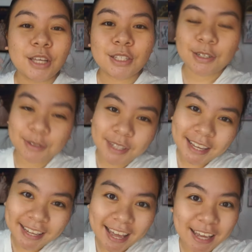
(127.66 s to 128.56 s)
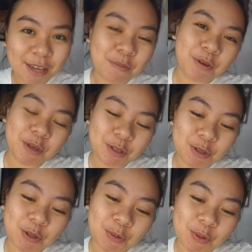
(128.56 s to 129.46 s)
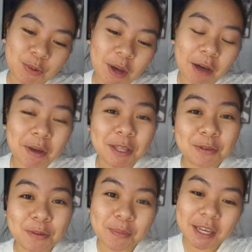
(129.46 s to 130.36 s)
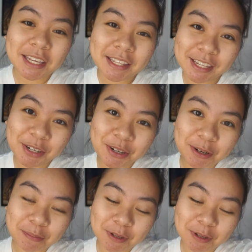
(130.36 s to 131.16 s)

So today, I am going to show you how I do my interior